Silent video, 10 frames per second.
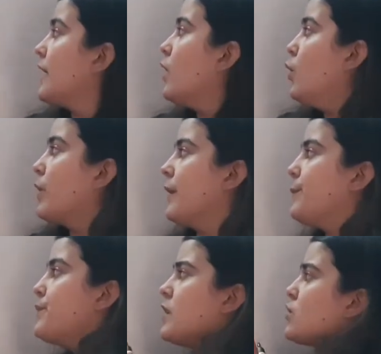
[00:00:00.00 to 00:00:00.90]
okay,
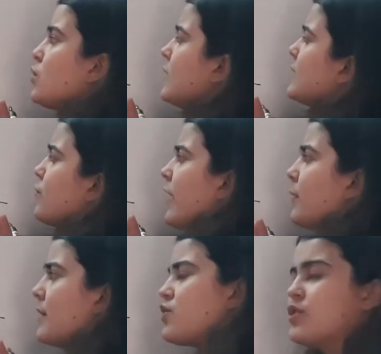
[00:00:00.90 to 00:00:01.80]
so it's very
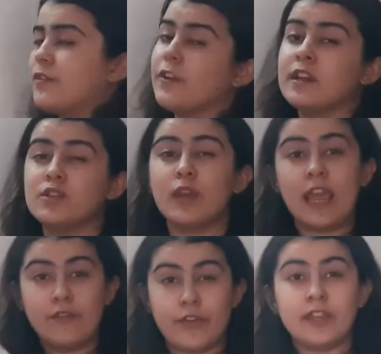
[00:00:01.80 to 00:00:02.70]
much difficult to
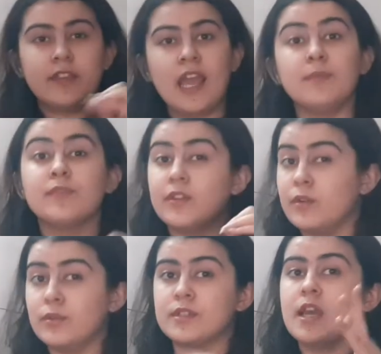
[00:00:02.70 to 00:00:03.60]
every time
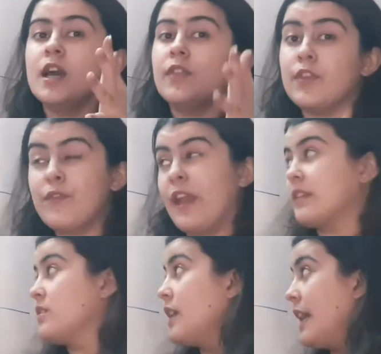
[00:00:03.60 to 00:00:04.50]
denote the
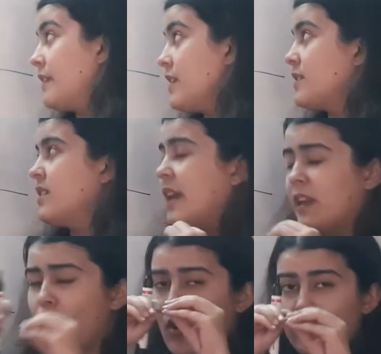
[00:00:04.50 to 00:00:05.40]
vector like this, like
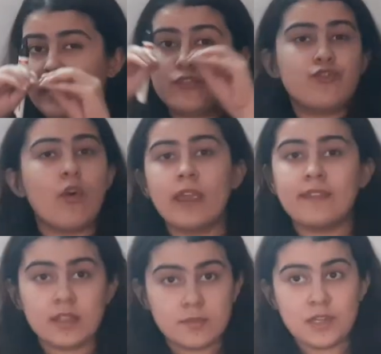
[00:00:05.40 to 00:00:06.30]
always drawing
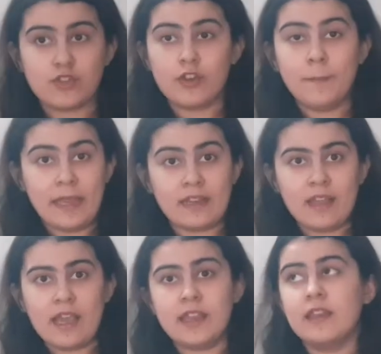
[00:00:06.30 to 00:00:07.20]
this much big
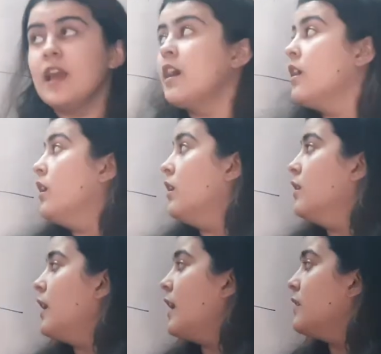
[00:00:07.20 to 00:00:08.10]
line
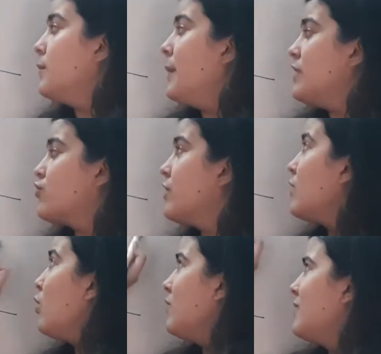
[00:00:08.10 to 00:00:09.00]
and mentioning
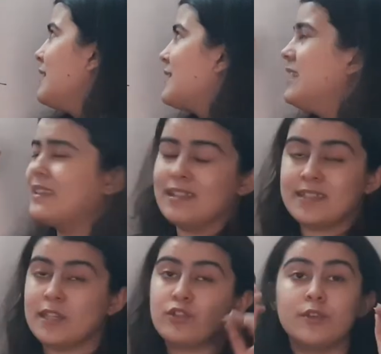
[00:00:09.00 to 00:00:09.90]
all these details.
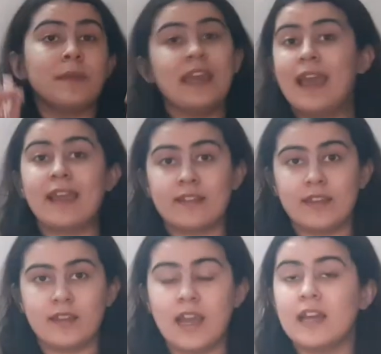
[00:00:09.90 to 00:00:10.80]
It could be
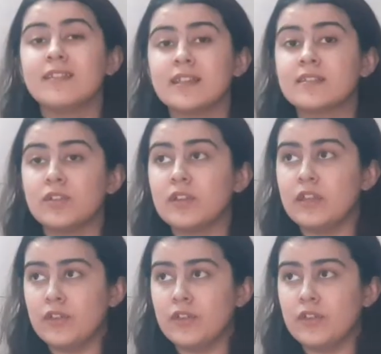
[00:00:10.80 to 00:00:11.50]
hectic and this could